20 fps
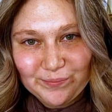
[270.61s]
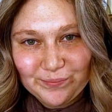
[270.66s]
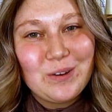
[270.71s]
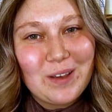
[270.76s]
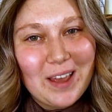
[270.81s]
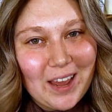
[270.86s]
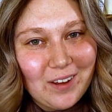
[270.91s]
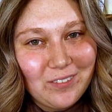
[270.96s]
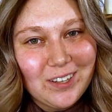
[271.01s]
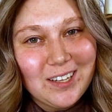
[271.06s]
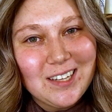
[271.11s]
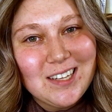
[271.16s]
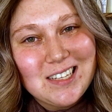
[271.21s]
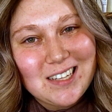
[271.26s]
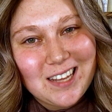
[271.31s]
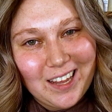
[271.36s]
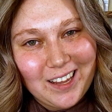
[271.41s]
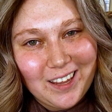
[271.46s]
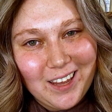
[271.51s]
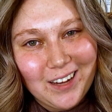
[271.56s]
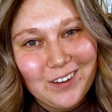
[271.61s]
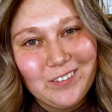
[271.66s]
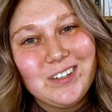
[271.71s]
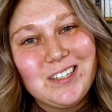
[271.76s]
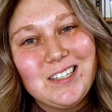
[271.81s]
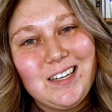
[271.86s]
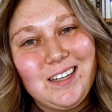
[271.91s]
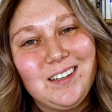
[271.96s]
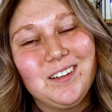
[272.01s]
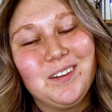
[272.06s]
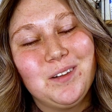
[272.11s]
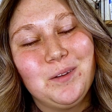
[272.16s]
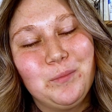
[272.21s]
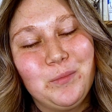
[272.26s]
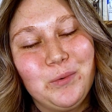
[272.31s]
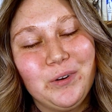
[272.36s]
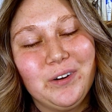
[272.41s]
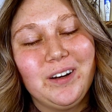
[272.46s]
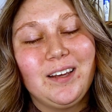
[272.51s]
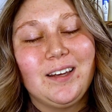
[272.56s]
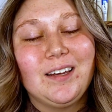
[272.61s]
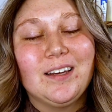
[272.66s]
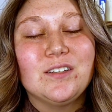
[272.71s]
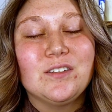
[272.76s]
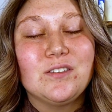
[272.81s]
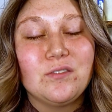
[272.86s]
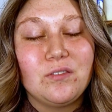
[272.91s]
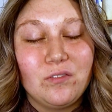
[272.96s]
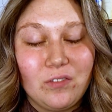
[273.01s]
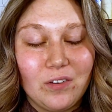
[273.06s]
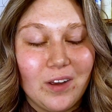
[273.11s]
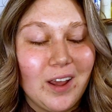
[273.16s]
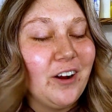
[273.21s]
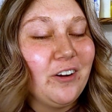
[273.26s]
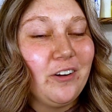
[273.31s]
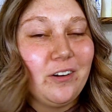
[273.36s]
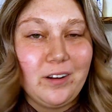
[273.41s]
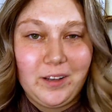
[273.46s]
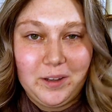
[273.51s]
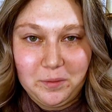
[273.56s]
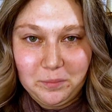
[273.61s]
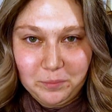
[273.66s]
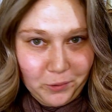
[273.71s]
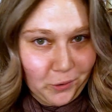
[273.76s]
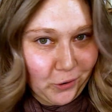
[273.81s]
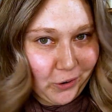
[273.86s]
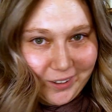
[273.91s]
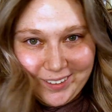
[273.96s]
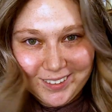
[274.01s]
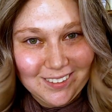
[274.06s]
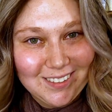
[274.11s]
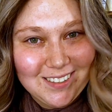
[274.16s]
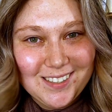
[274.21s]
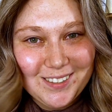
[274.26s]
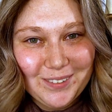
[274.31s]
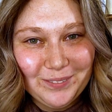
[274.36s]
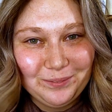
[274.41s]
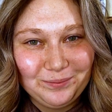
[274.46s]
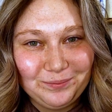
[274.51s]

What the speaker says: So having a skincare routine in the morning is very important.